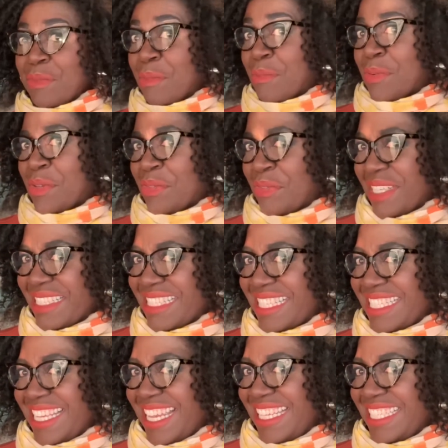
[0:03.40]
Professor
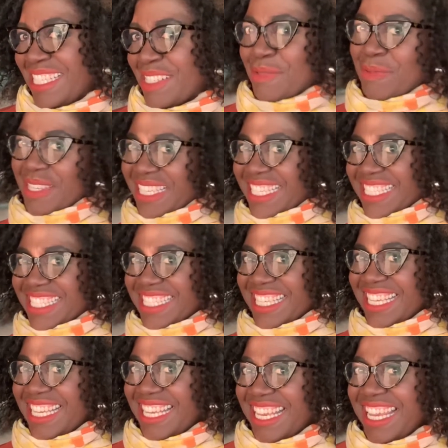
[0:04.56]
Tanya Speaks,
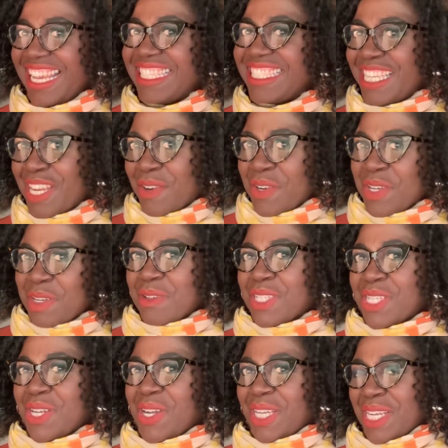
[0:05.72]
and today we're going to be
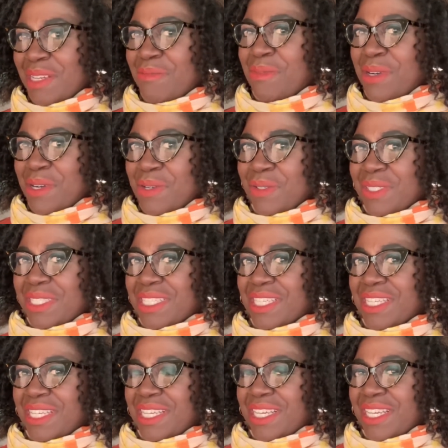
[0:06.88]
talking about
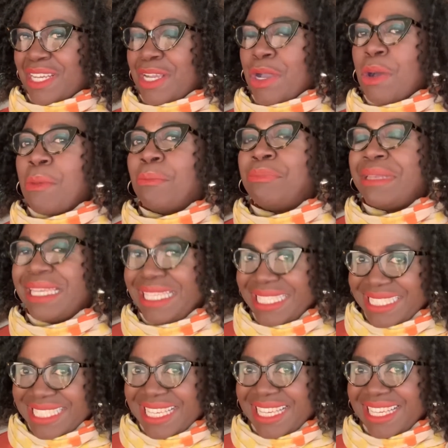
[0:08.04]

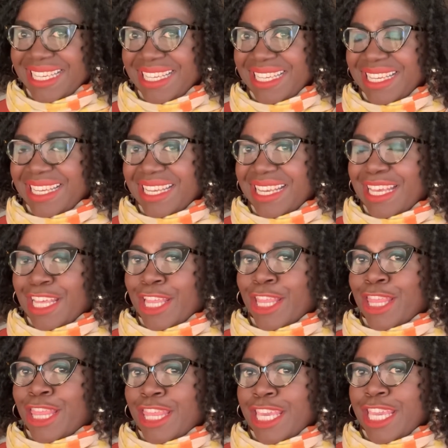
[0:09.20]
completing
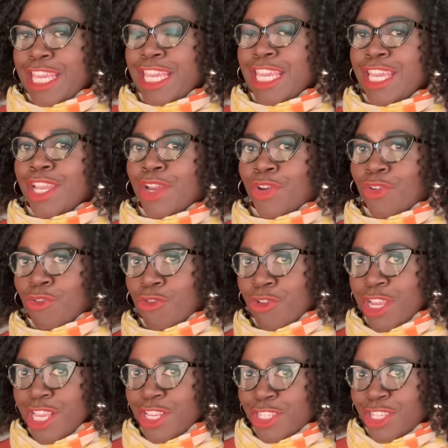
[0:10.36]
the
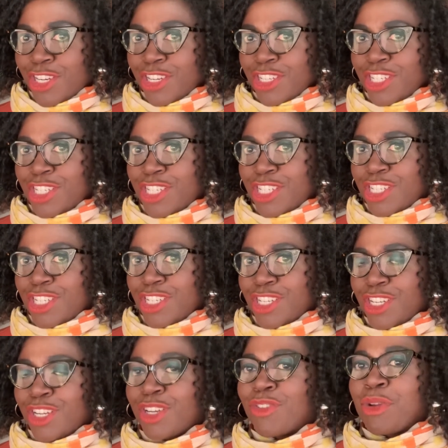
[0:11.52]
research
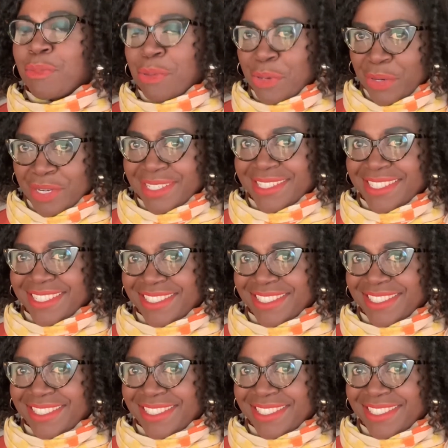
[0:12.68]
report.